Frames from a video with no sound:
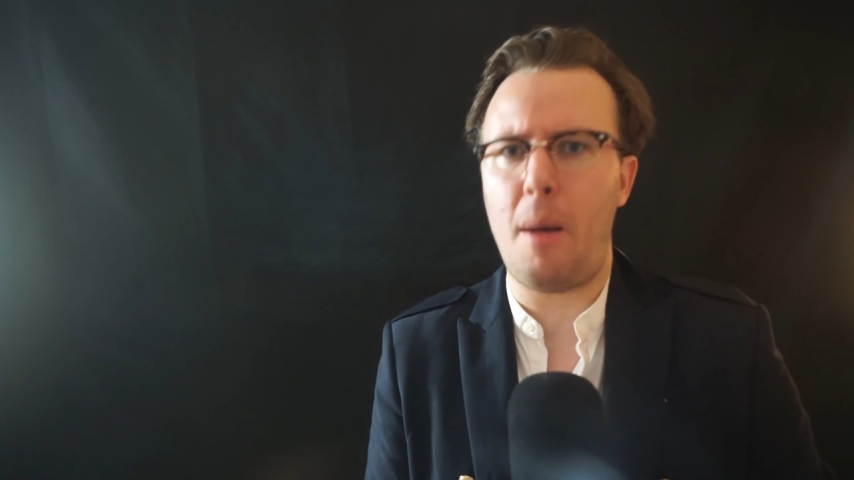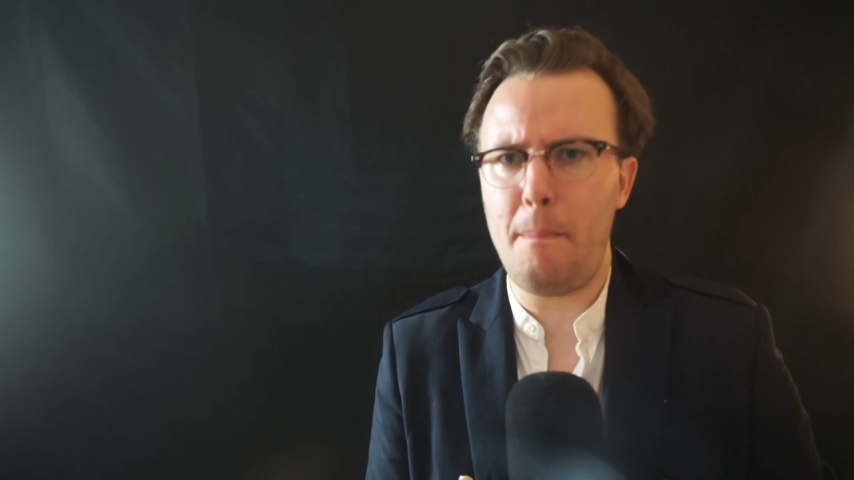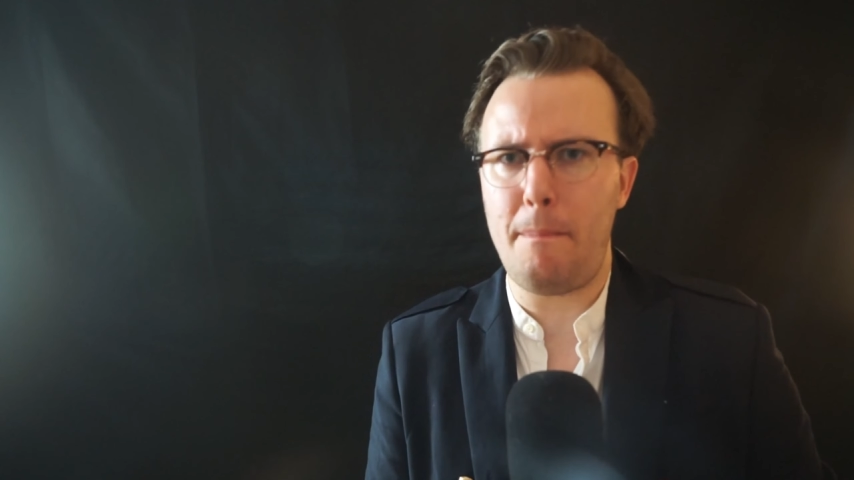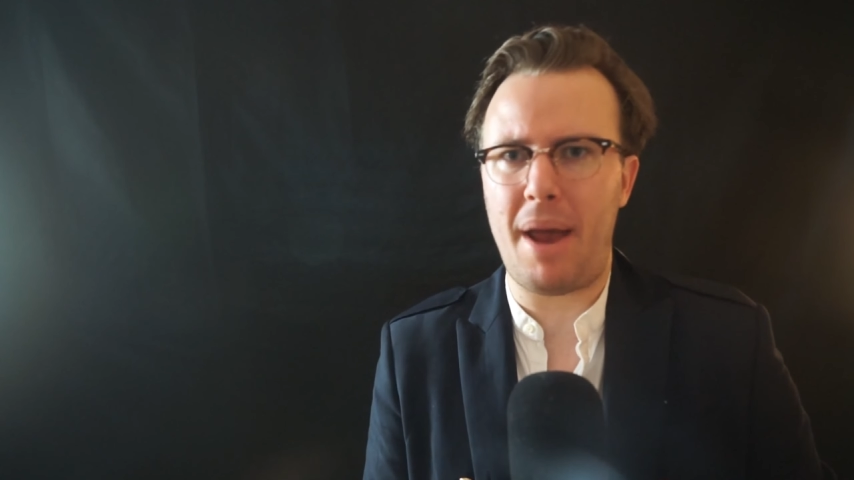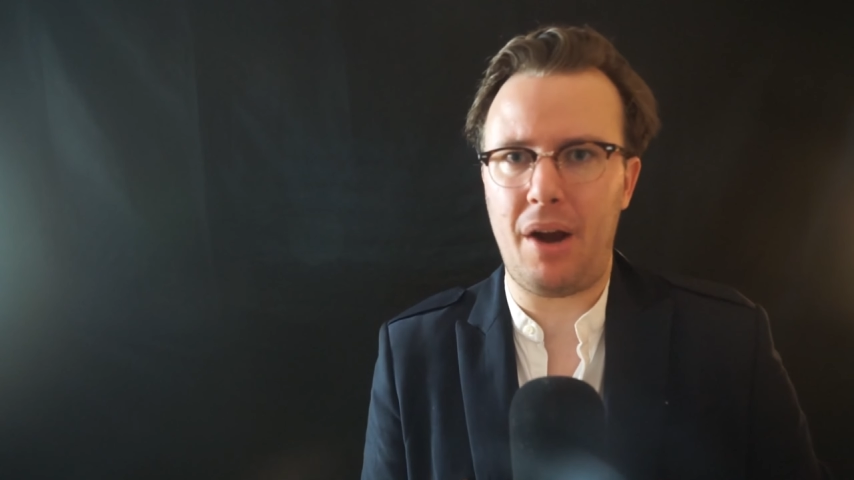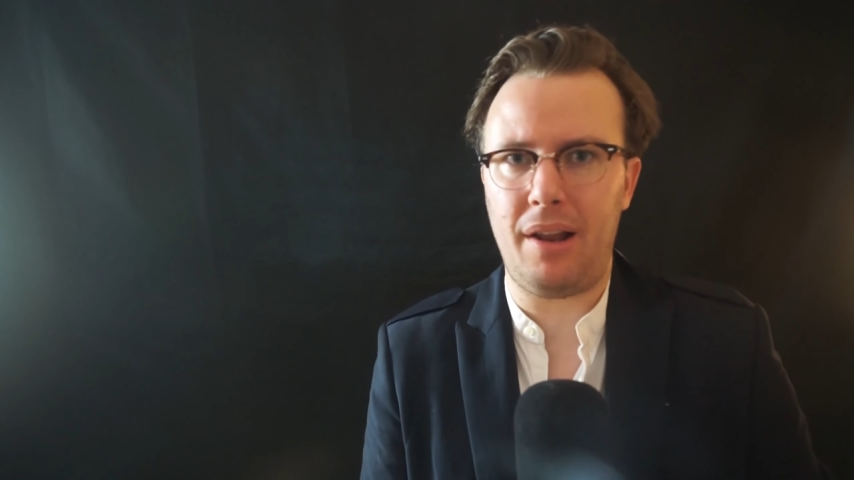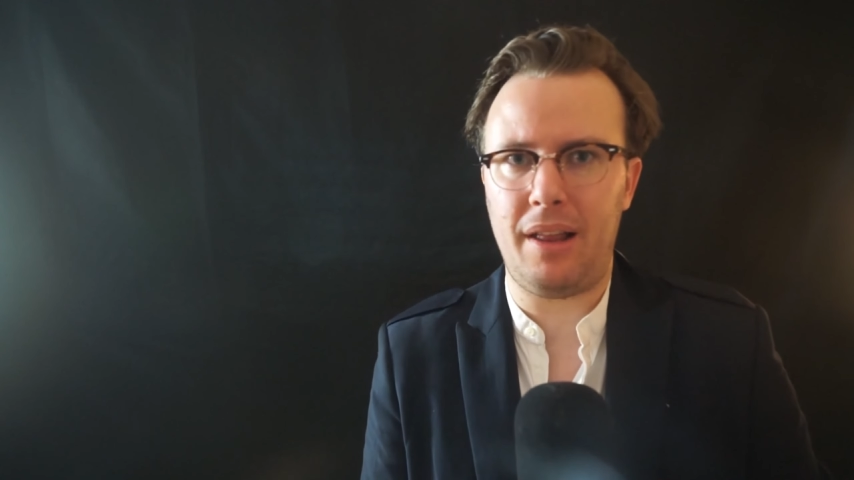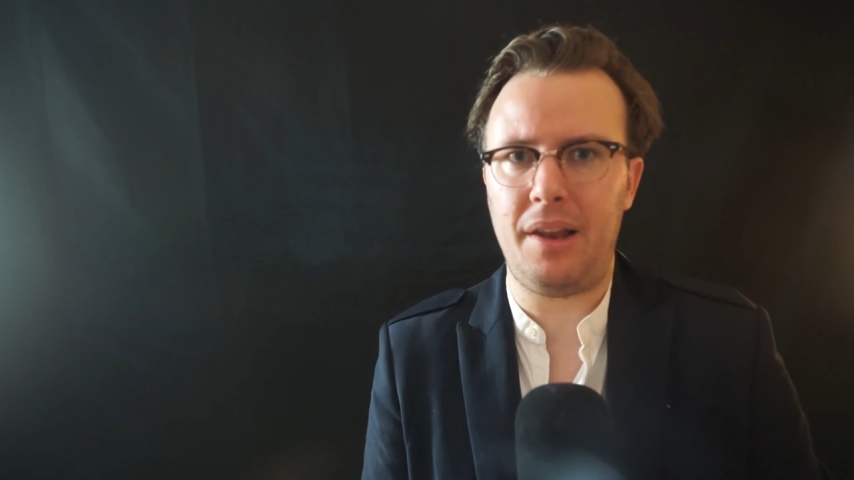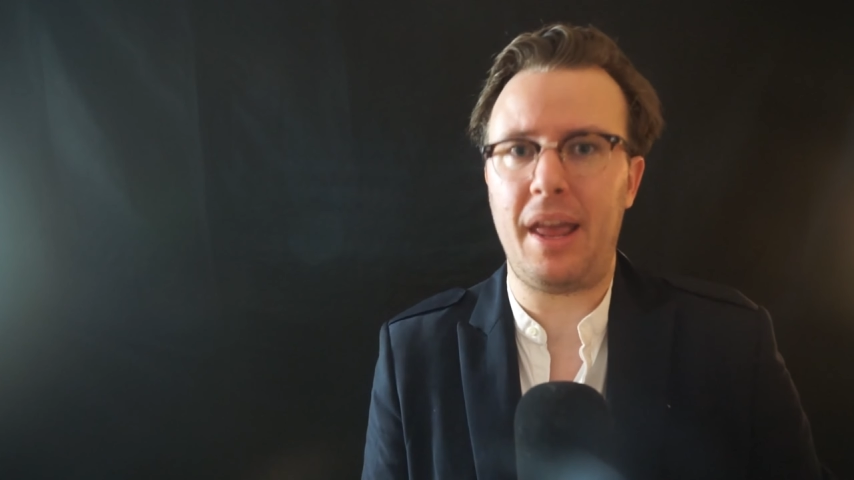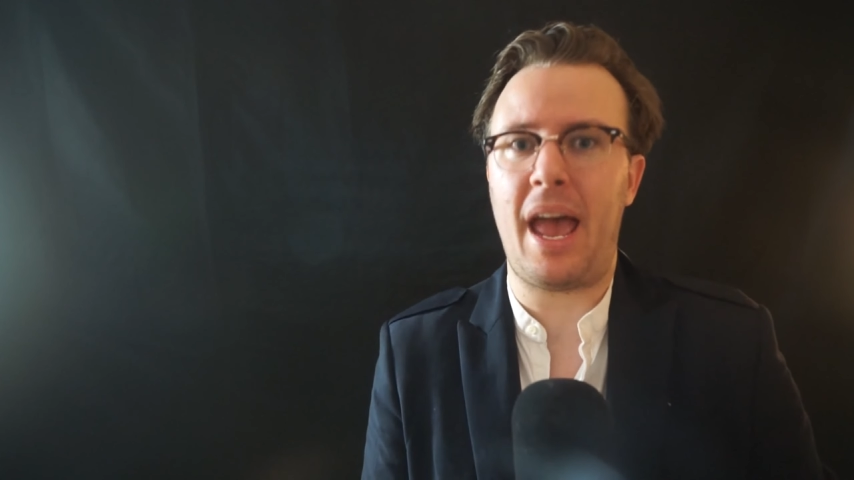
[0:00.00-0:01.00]

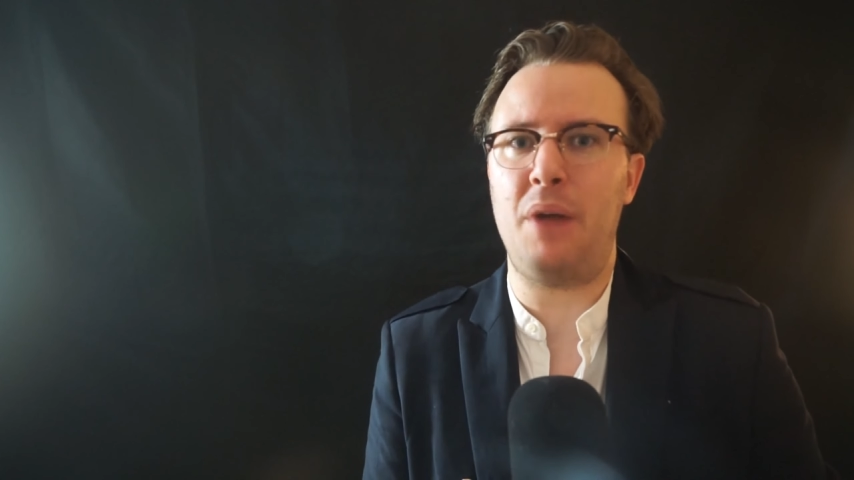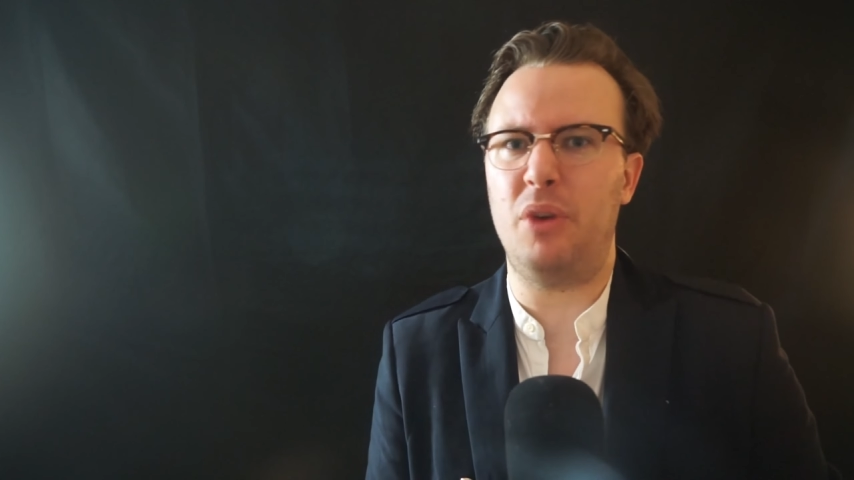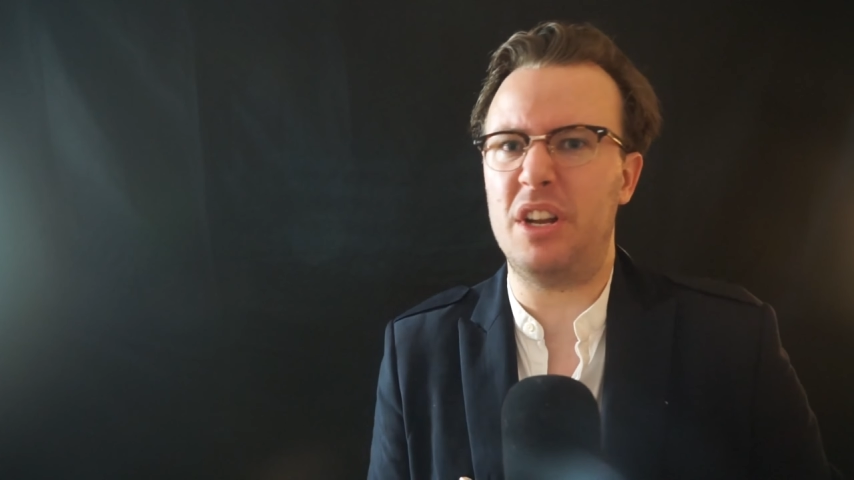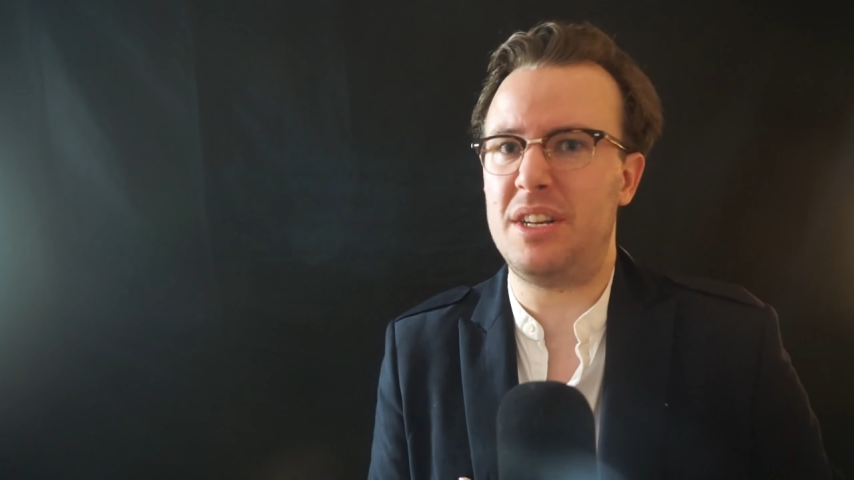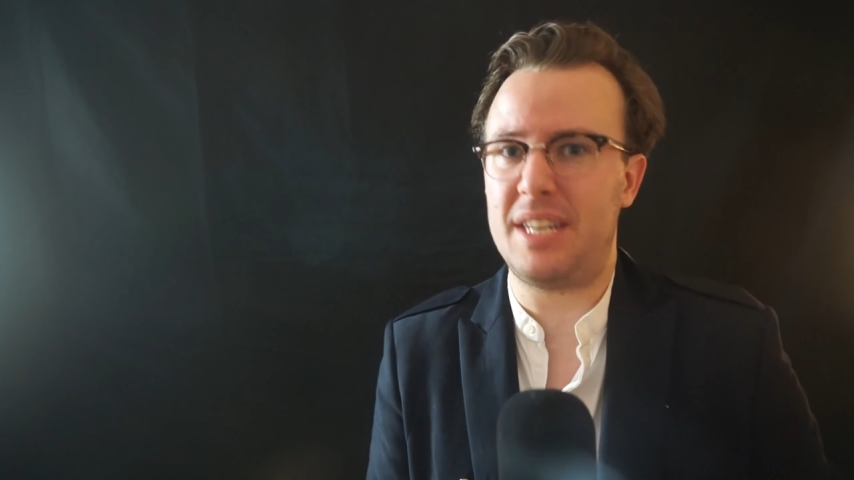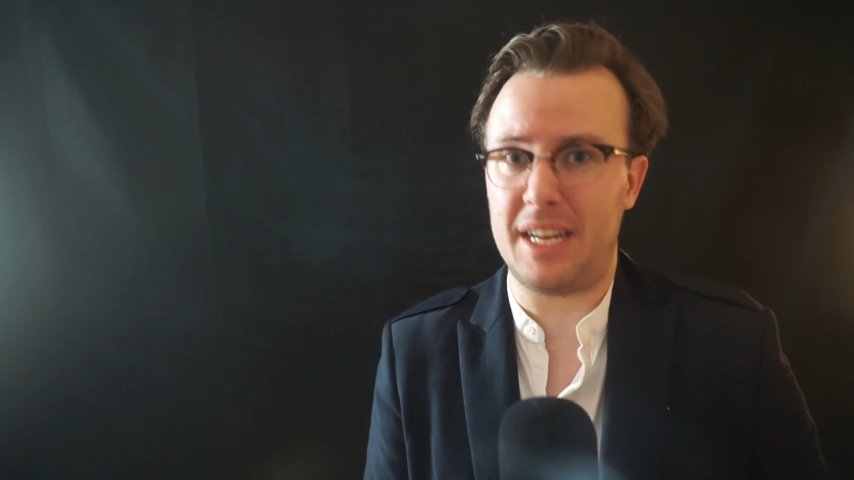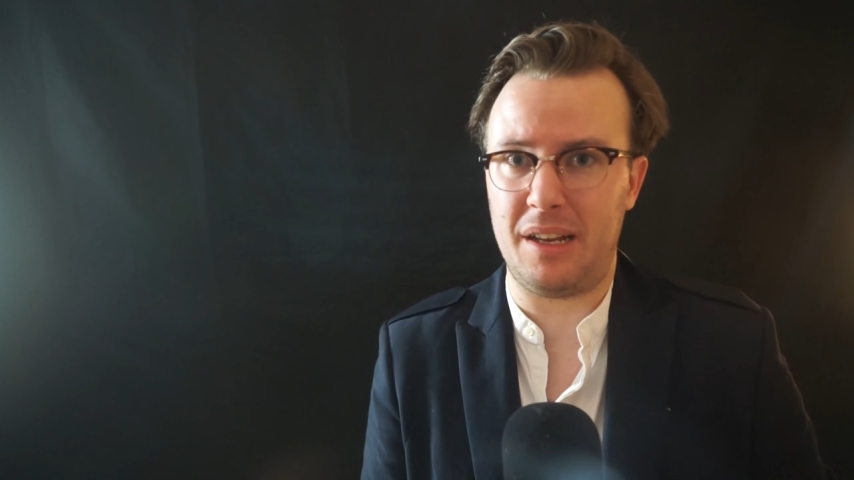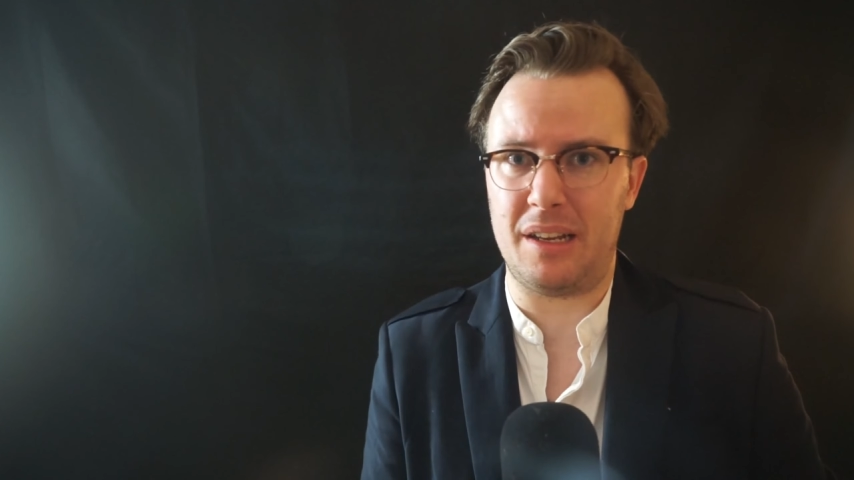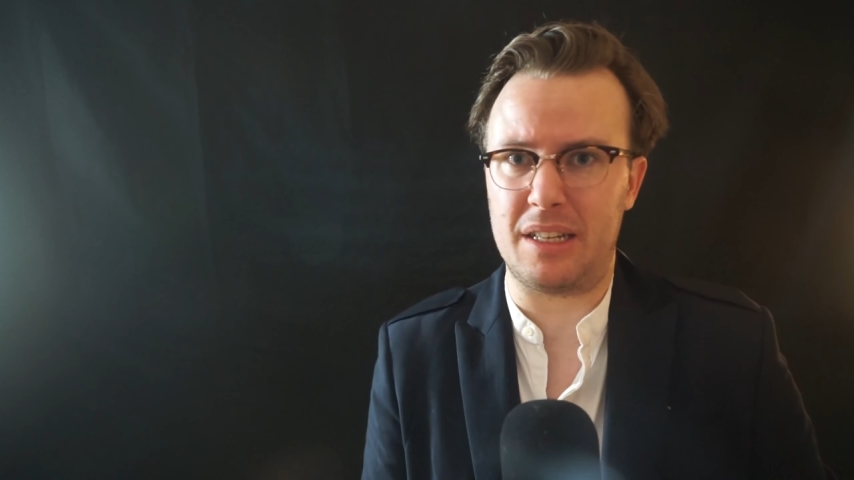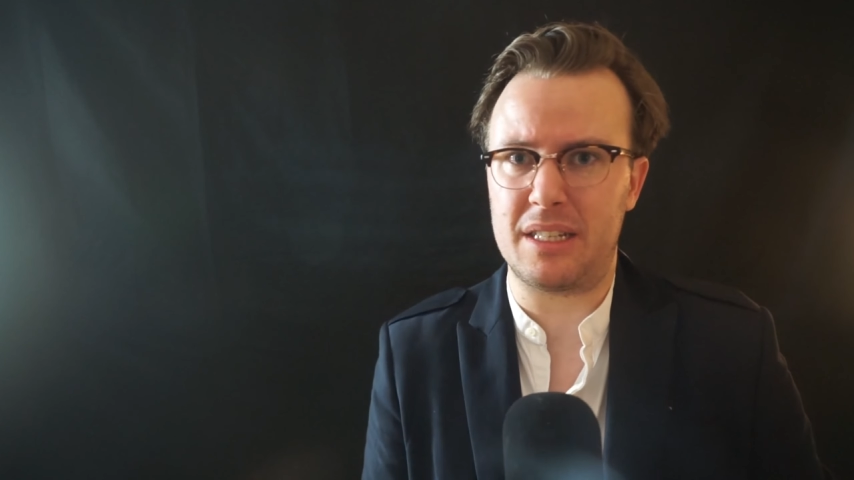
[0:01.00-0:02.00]
unparalleled and
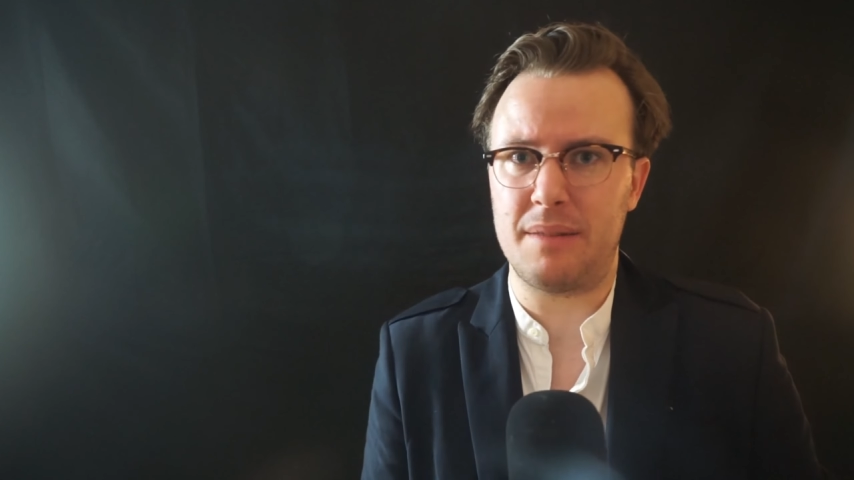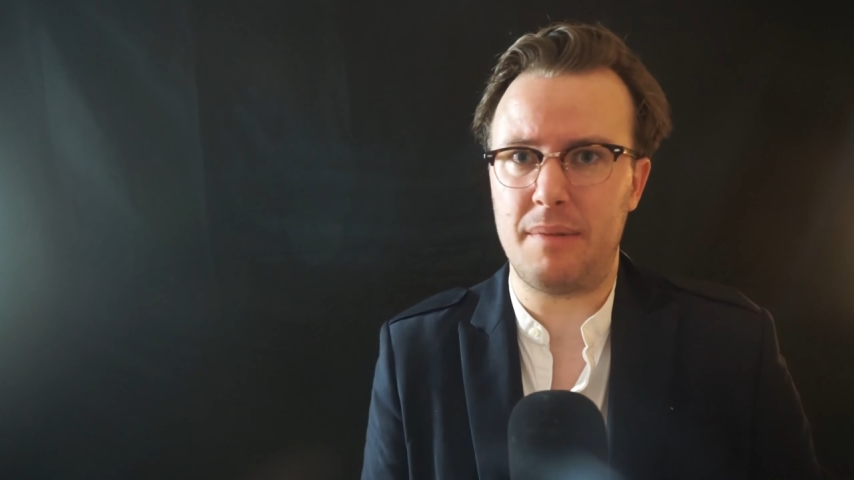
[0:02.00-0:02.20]
ridiculous,